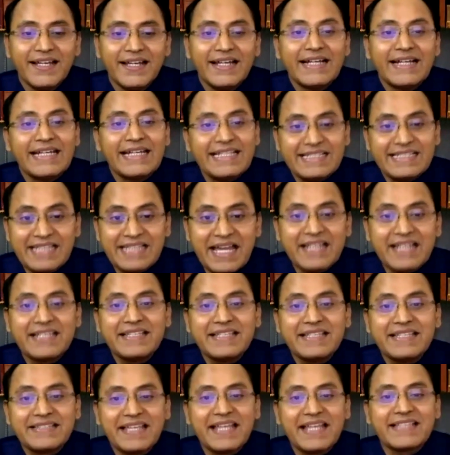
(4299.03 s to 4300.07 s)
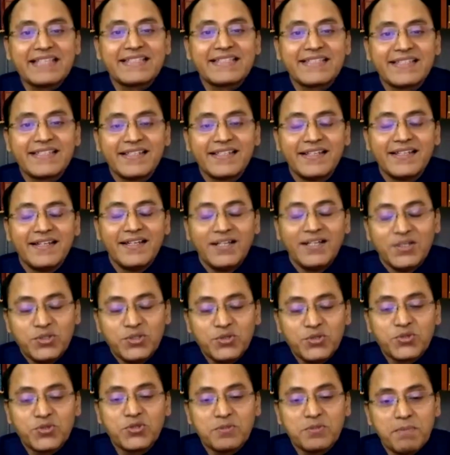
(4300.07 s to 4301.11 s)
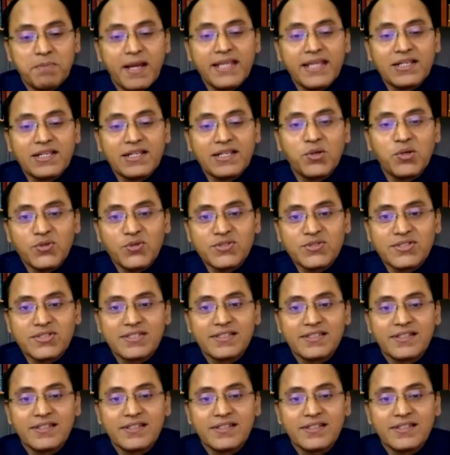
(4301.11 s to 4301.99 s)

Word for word: In that he says, you should buy clothes